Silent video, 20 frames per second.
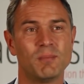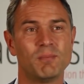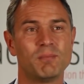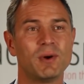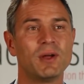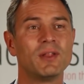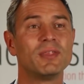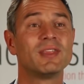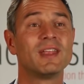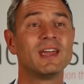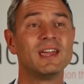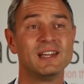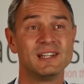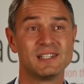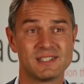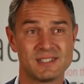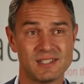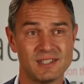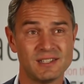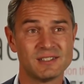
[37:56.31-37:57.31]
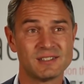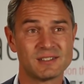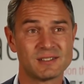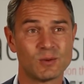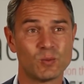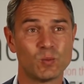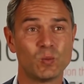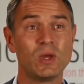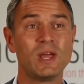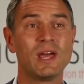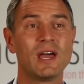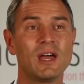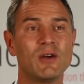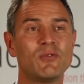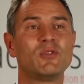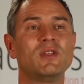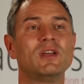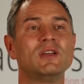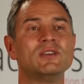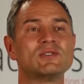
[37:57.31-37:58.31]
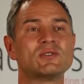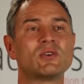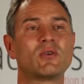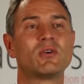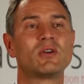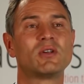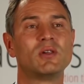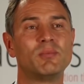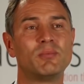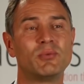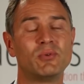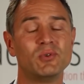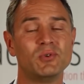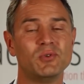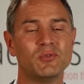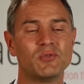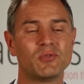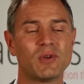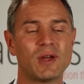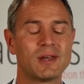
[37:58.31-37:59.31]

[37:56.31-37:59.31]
but they exist. We have the historical proof.